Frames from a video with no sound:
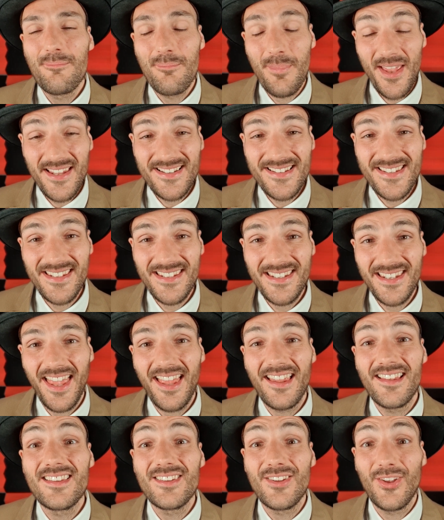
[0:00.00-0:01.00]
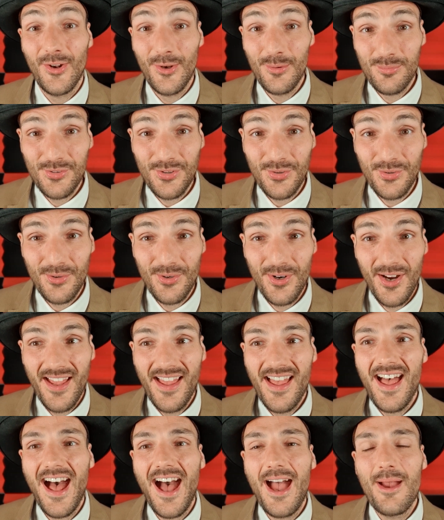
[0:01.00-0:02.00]
painting and sculpture.
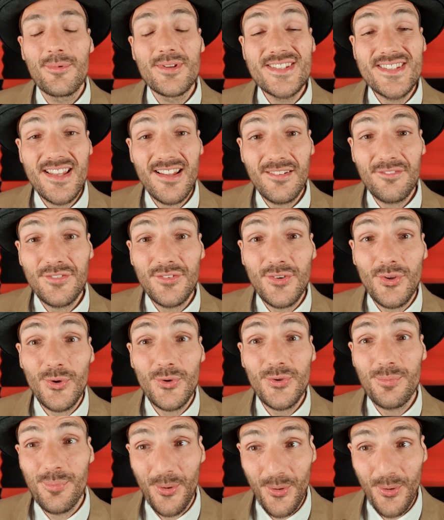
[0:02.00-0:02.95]
I'm a self-taught